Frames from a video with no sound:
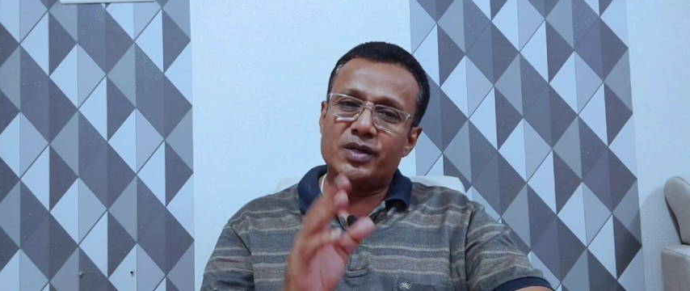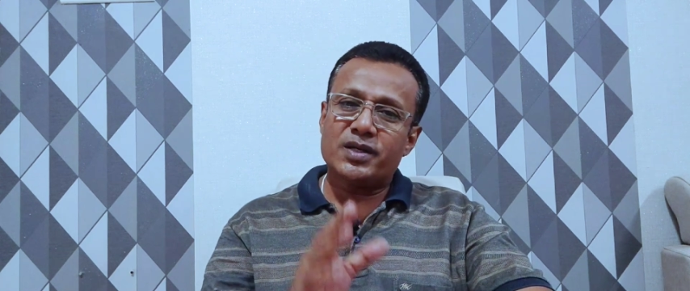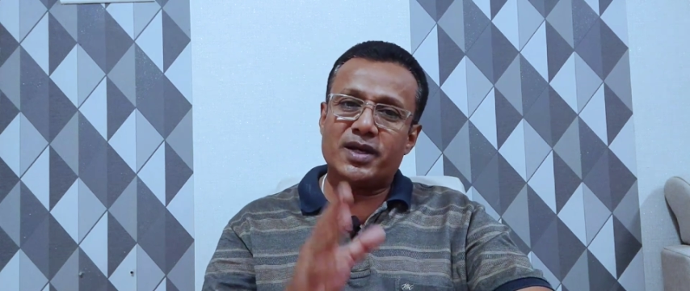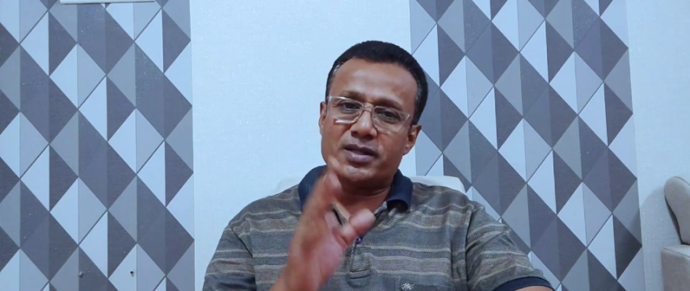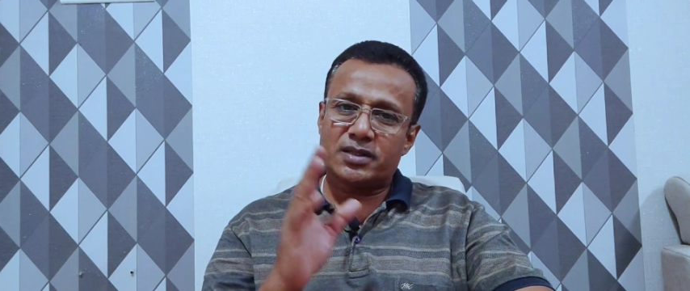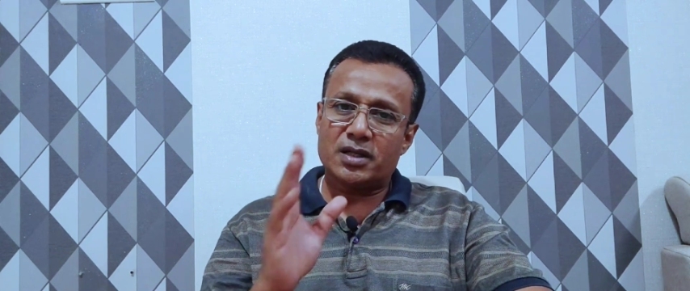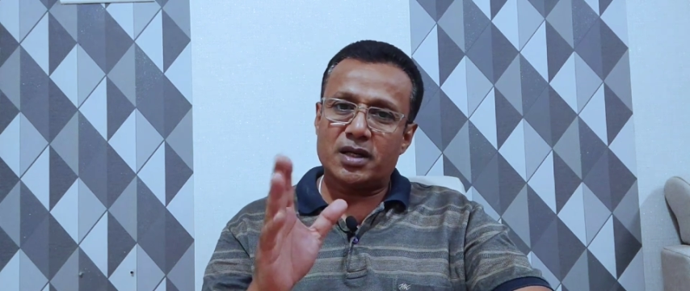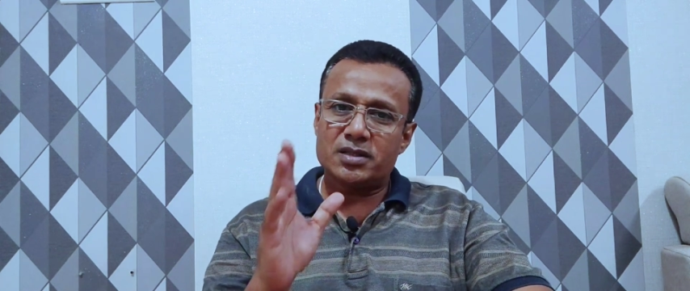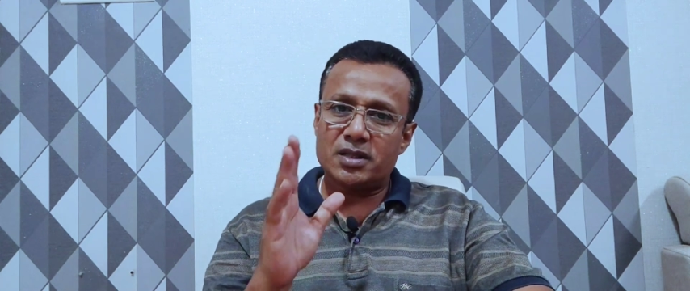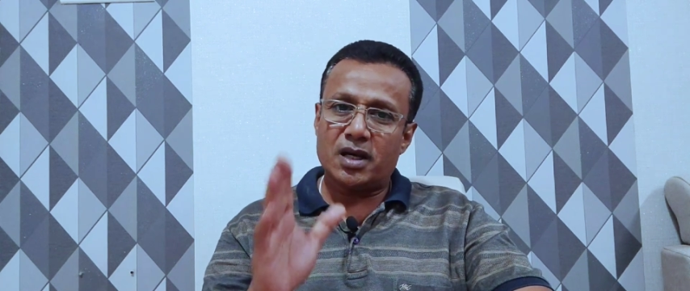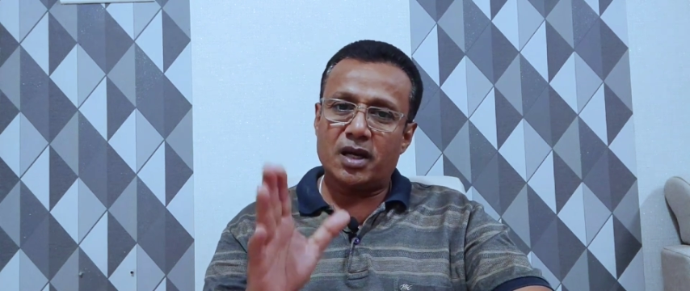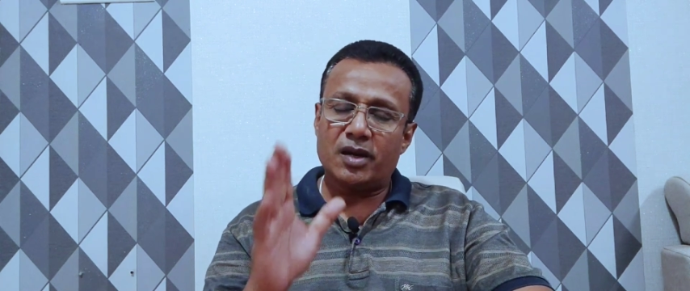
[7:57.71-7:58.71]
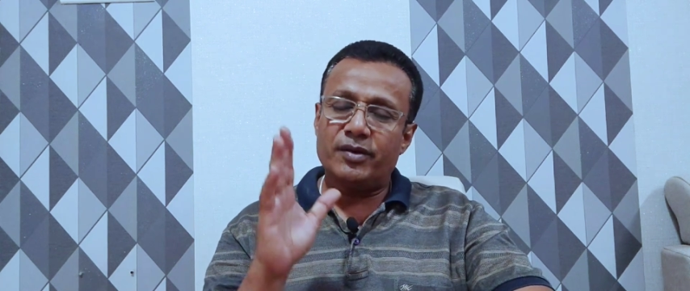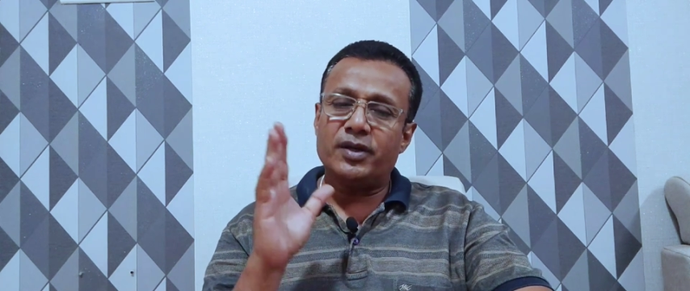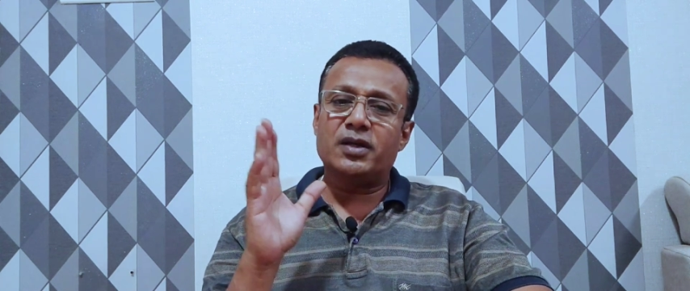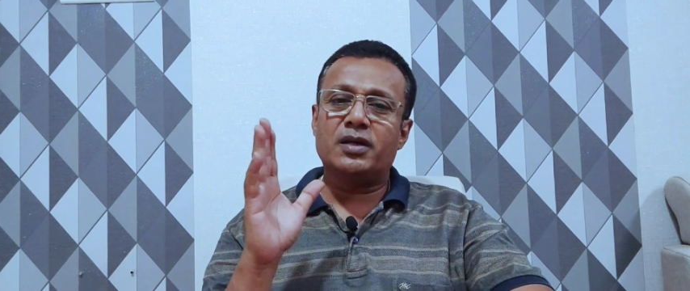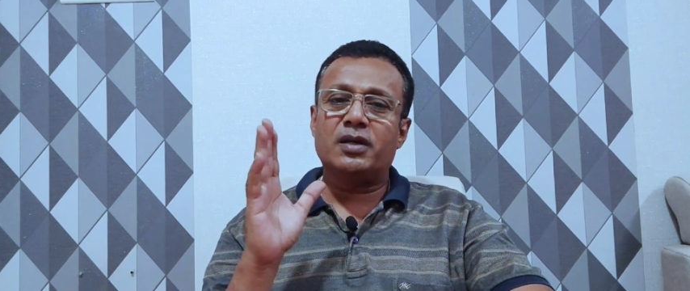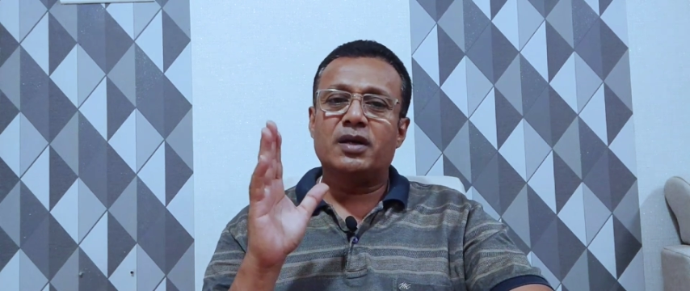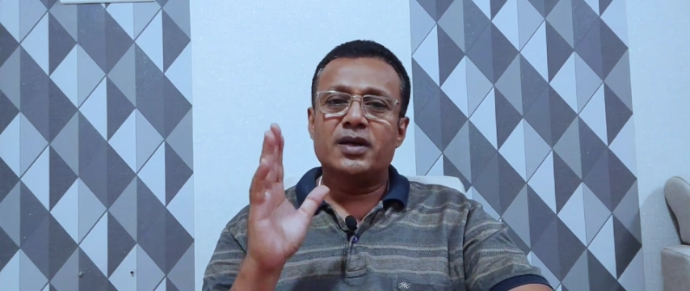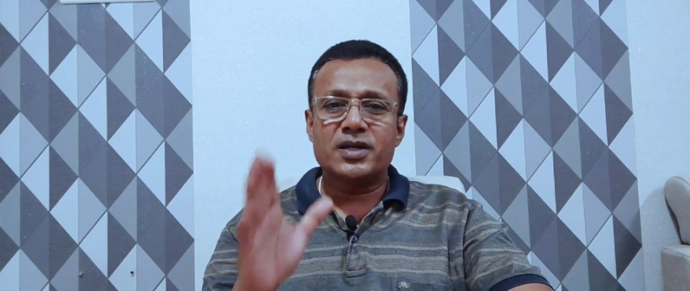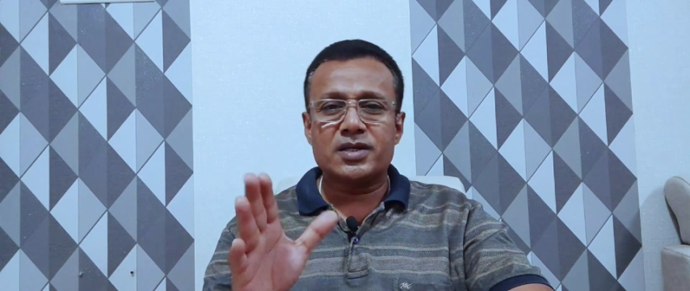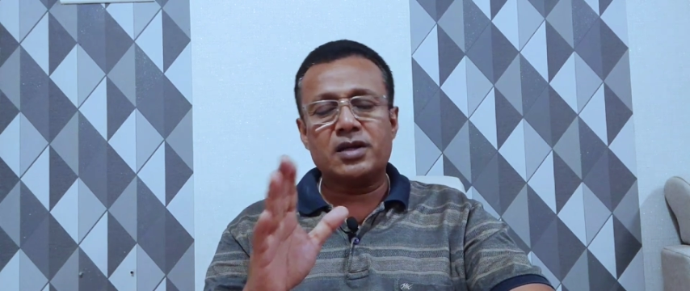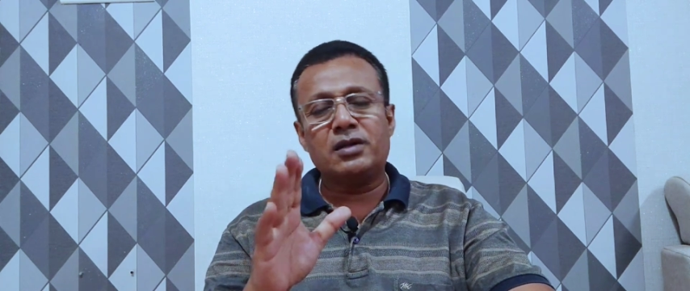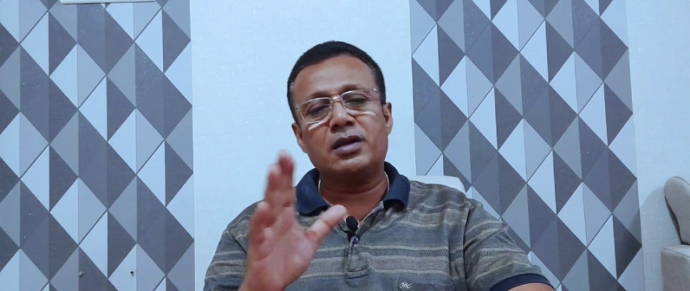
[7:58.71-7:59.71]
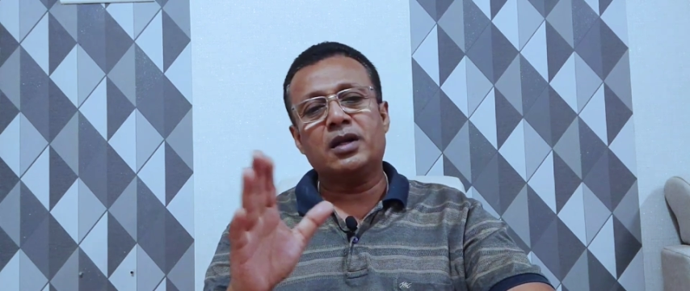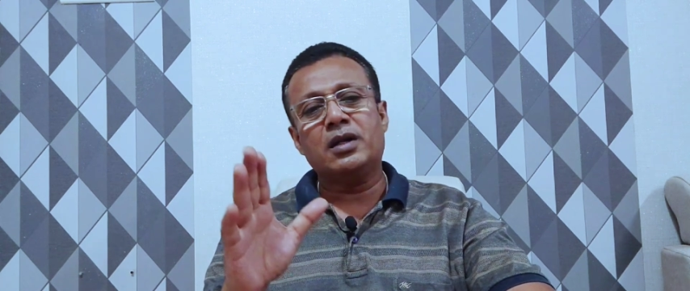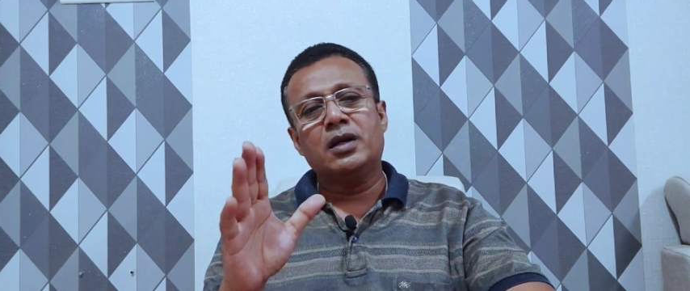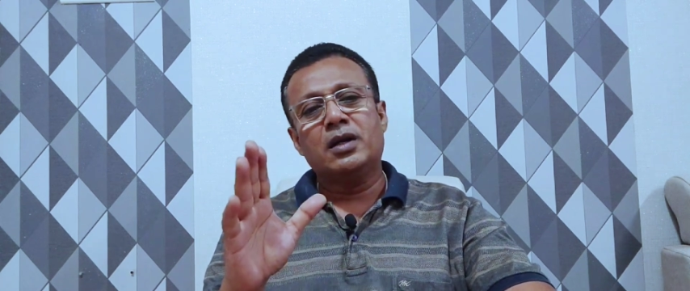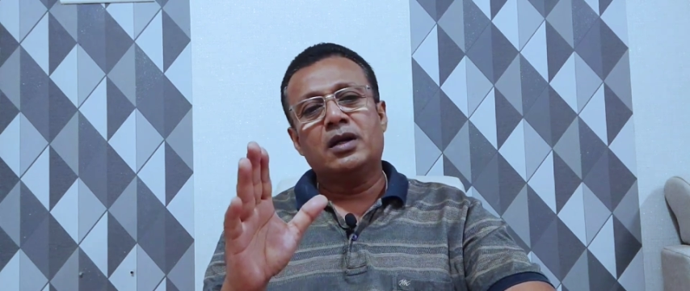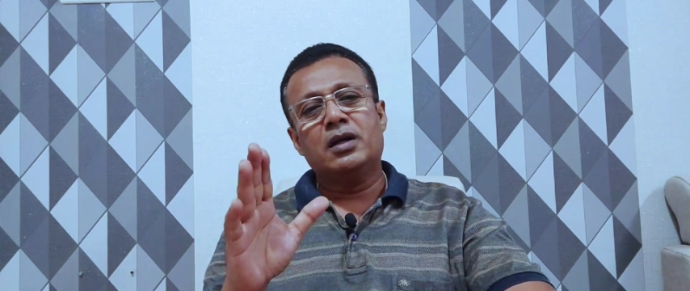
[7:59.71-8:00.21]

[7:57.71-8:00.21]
the Shastras are having certain